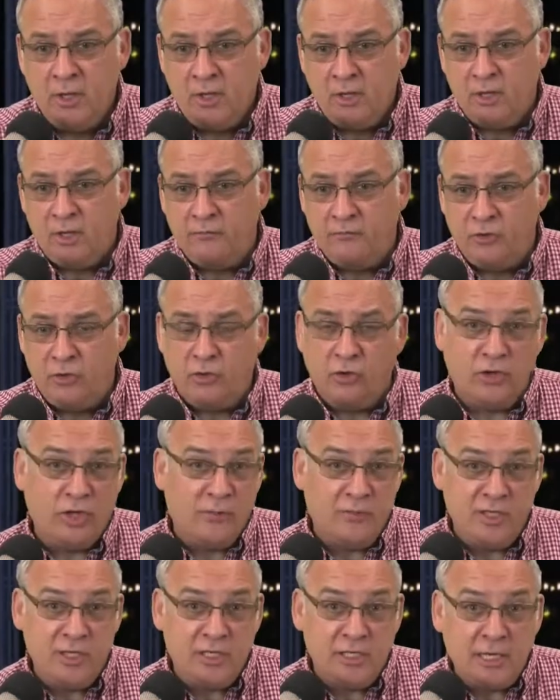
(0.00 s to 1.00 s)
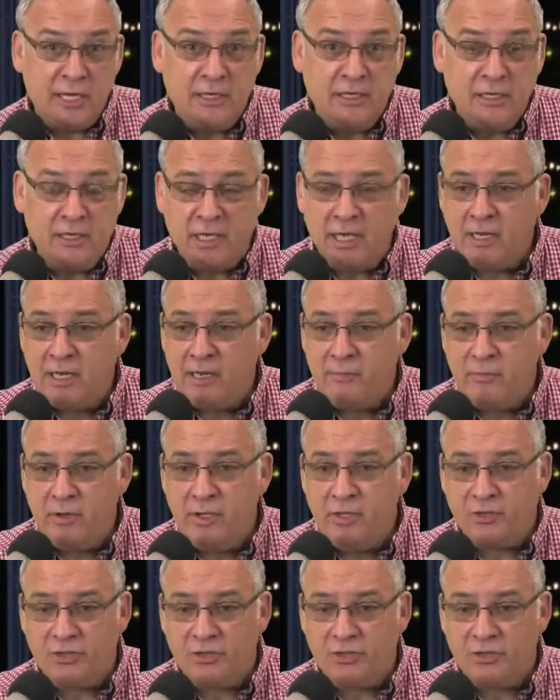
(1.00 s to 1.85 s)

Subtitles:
if you're going to be attending NAB.